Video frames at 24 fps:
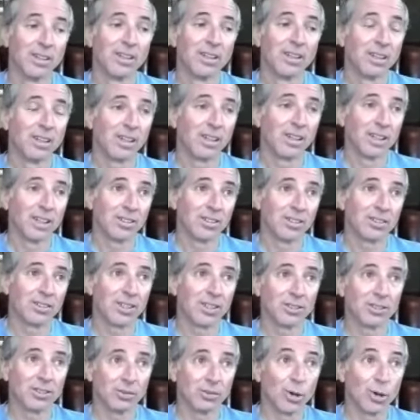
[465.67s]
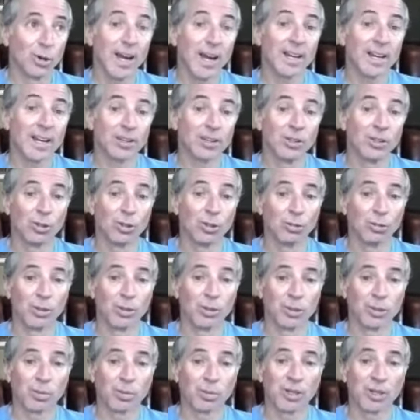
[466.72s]
in a sense of gratitude,
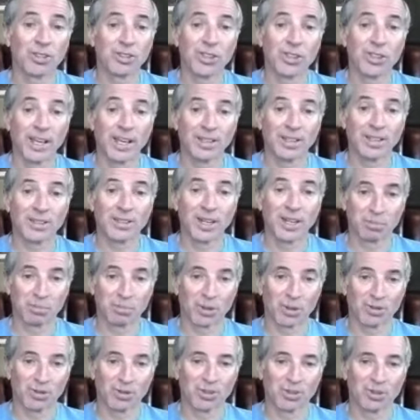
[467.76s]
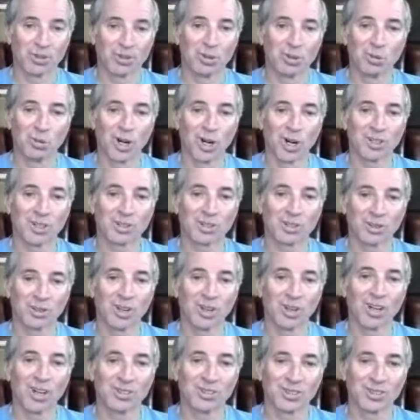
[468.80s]
we appreciate that person who walked
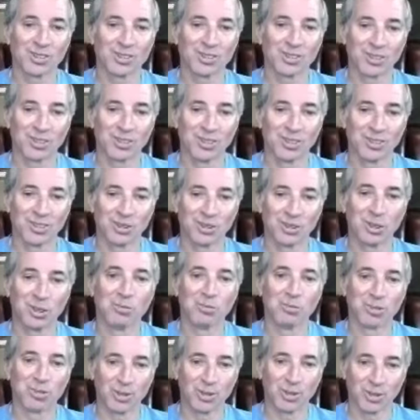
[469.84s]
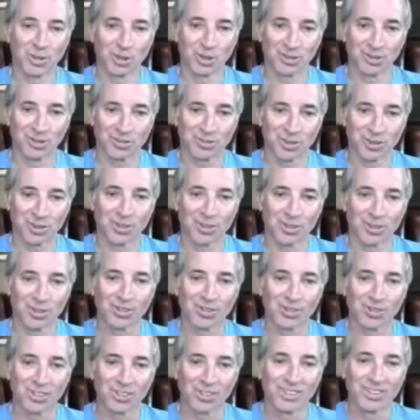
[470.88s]
across the gym floor
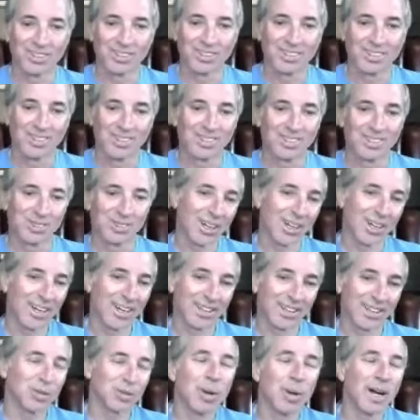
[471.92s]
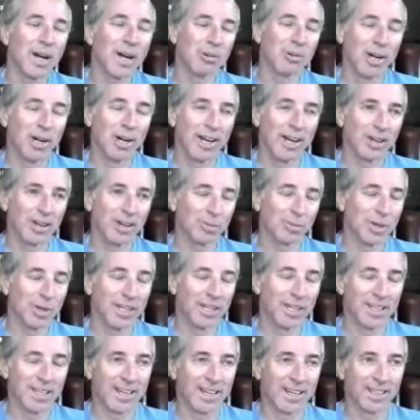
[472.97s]
first. That's my way or my
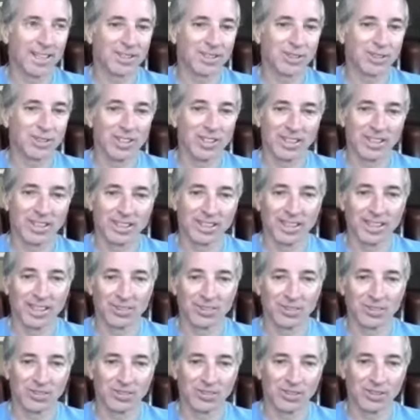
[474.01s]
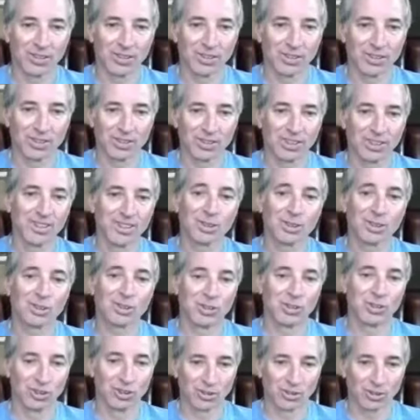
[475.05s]
analogy, I guess, of the
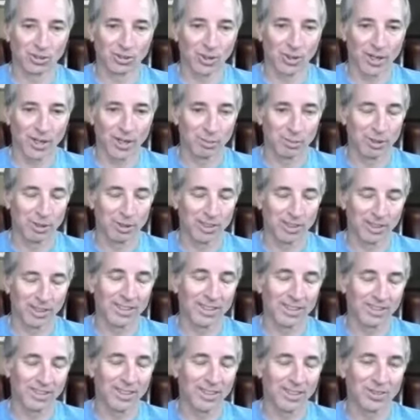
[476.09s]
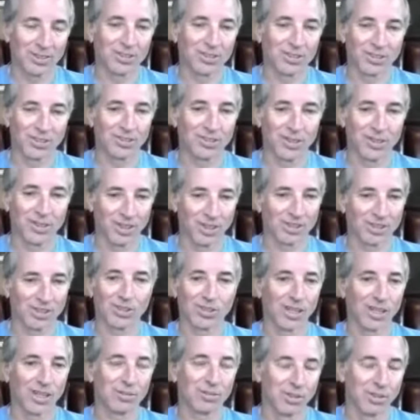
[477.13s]
condition you're describing, and I think it's very
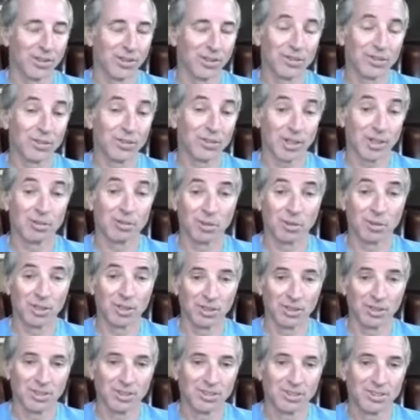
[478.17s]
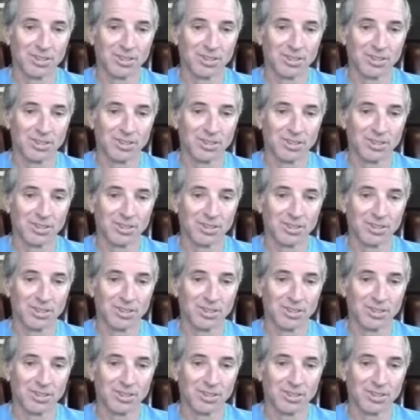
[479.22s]
insightful and it's very real.